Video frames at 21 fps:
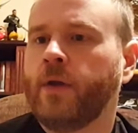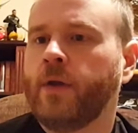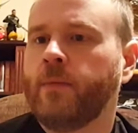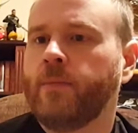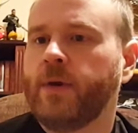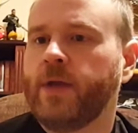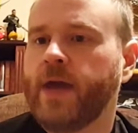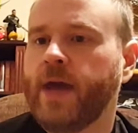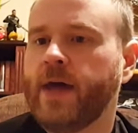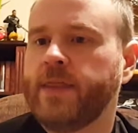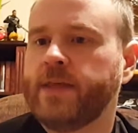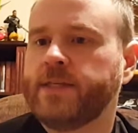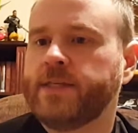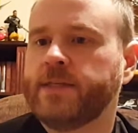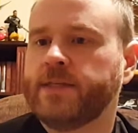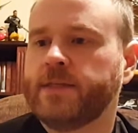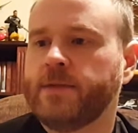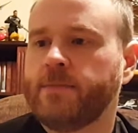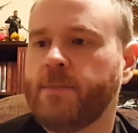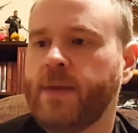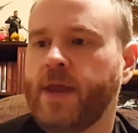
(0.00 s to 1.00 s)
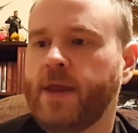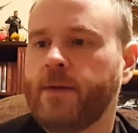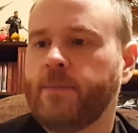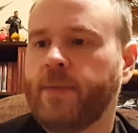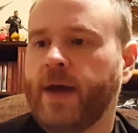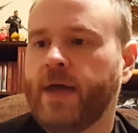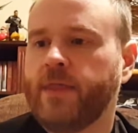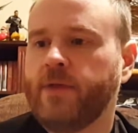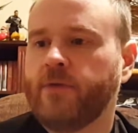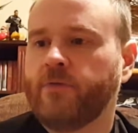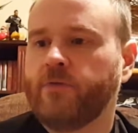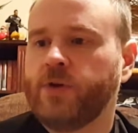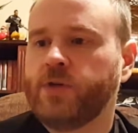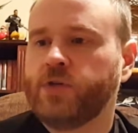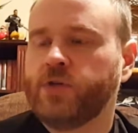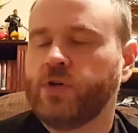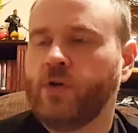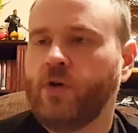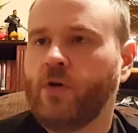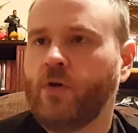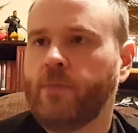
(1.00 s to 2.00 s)
But yeah, this isn't made by the
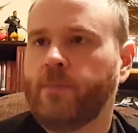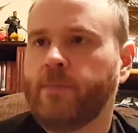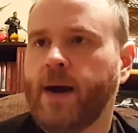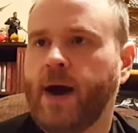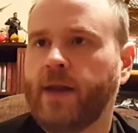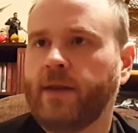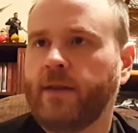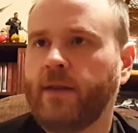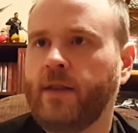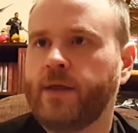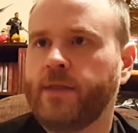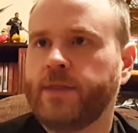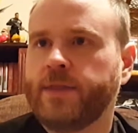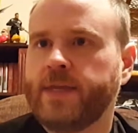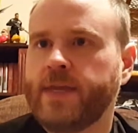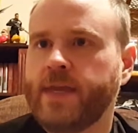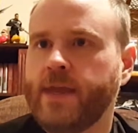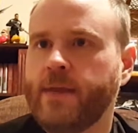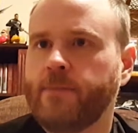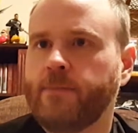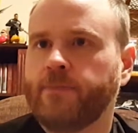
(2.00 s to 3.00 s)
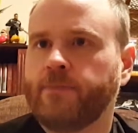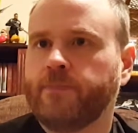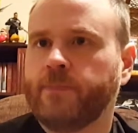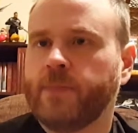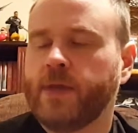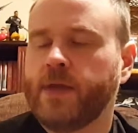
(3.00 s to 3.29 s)
original Monolith team.